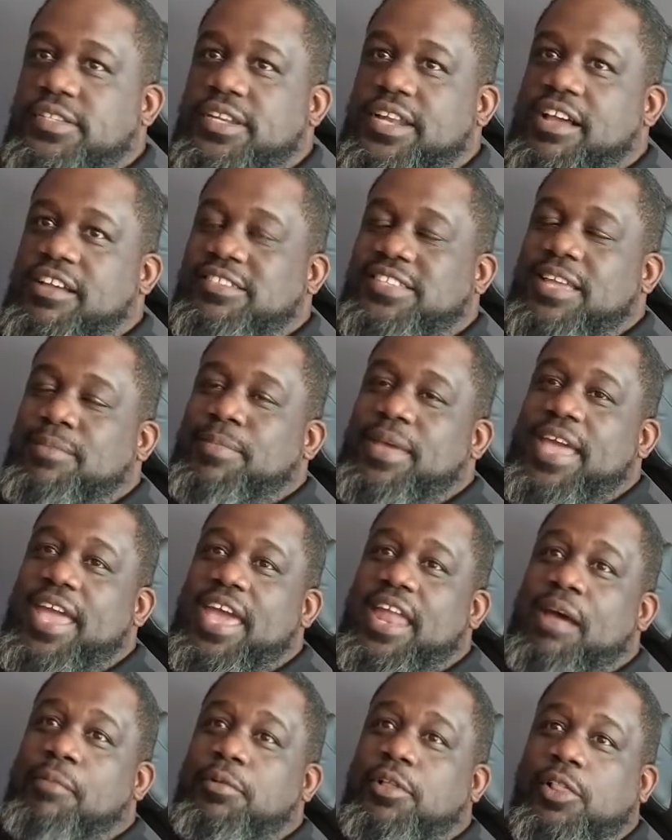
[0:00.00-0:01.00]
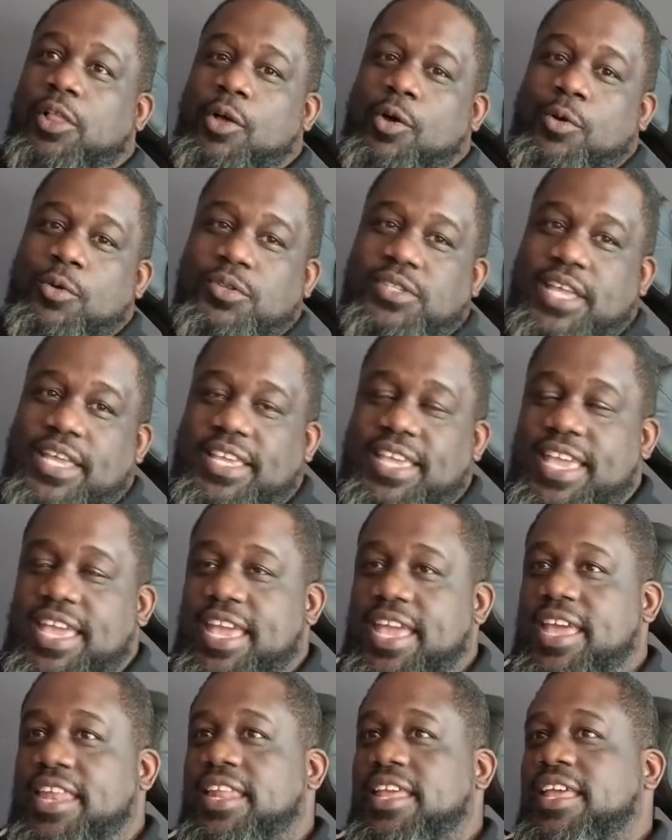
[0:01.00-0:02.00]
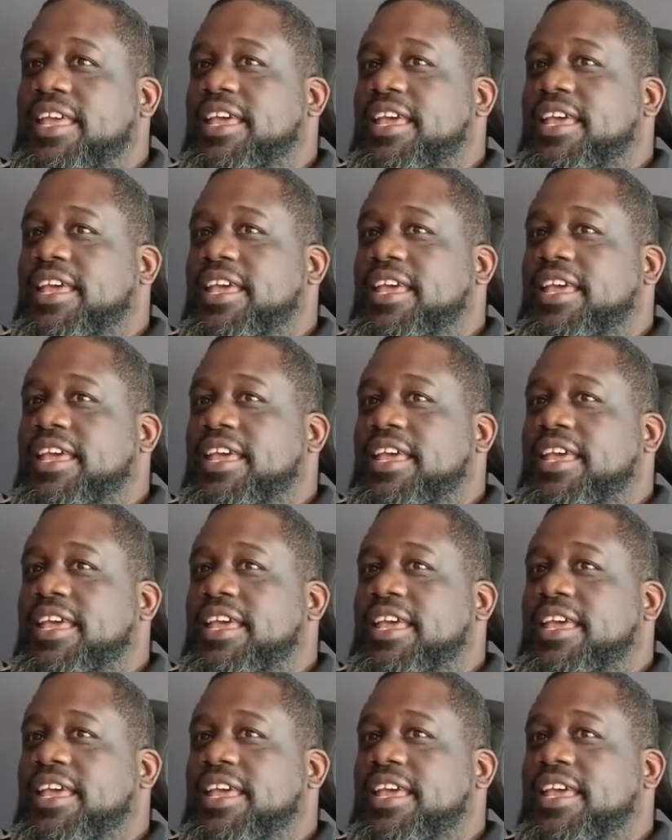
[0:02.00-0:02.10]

and I was like, man, I'm closed, I can't.